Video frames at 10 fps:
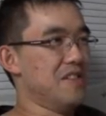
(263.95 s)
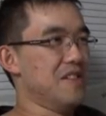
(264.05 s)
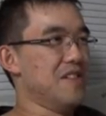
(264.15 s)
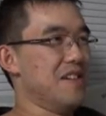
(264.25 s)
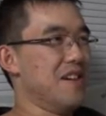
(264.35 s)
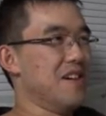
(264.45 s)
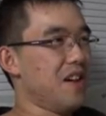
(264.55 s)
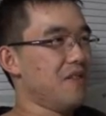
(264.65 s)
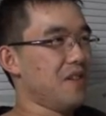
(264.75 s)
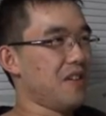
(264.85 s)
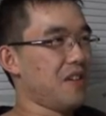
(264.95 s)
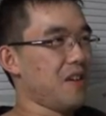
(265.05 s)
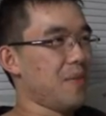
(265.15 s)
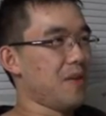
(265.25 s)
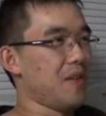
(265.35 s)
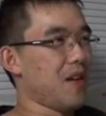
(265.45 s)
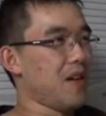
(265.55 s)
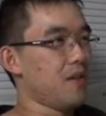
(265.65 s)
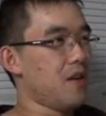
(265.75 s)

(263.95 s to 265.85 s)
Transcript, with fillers: Ugh, I don't want to think about that.